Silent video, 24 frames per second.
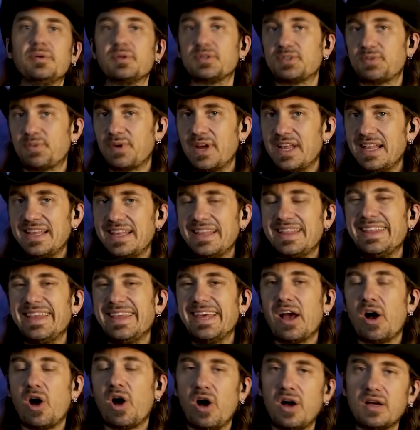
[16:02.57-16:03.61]
was really
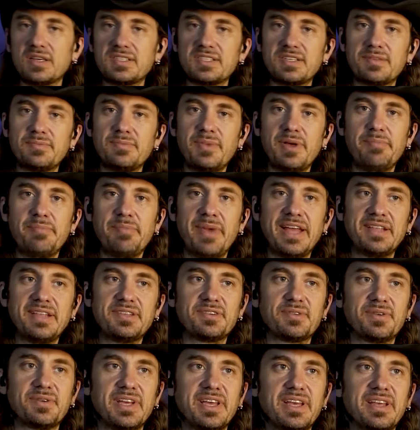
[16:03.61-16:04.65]
the awesome
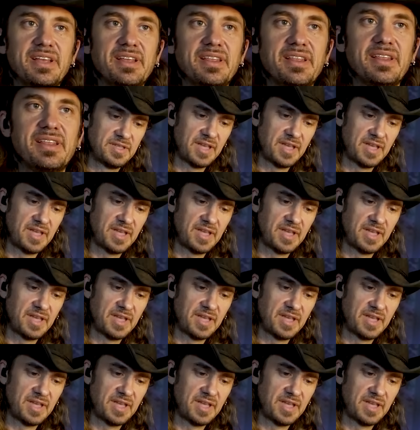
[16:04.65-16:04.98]
mentoring